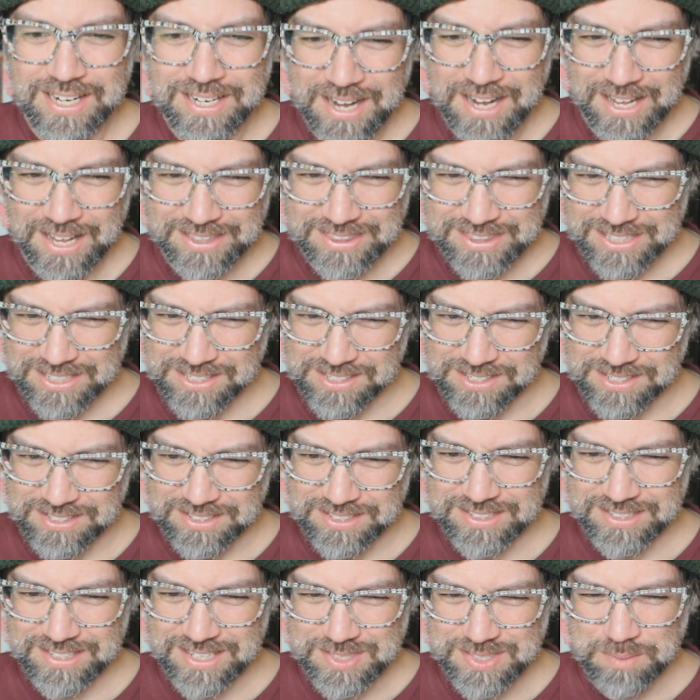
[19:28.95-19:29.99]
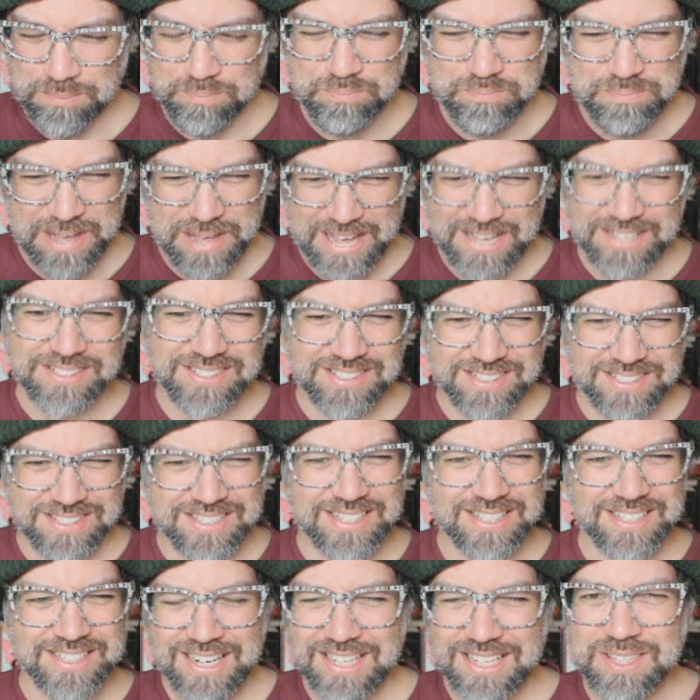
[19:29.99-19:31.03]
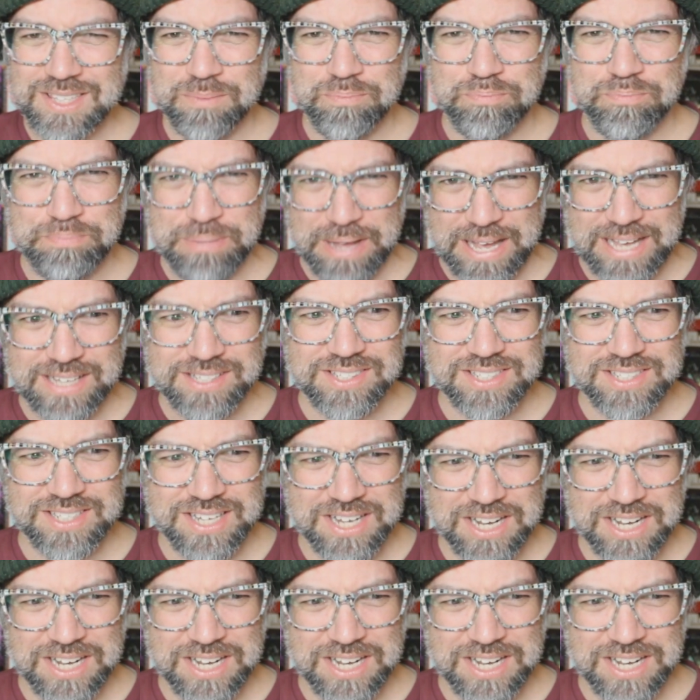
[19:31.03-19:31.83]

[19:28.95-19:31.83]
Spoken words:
Not the best